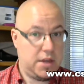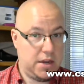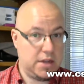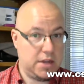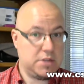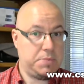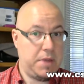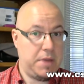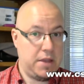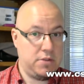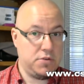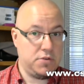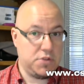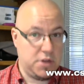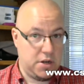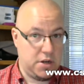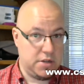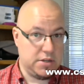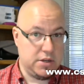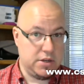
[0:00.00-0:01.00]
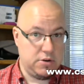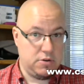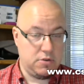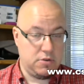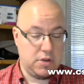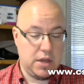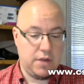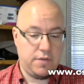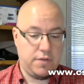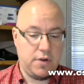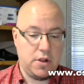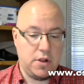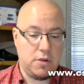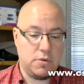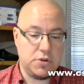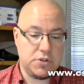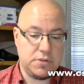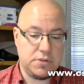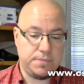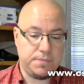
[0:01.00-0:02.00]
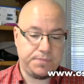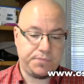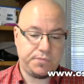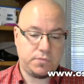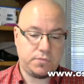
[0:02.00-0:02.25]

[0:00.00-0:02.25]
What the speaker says: expand those audience, how to get followers.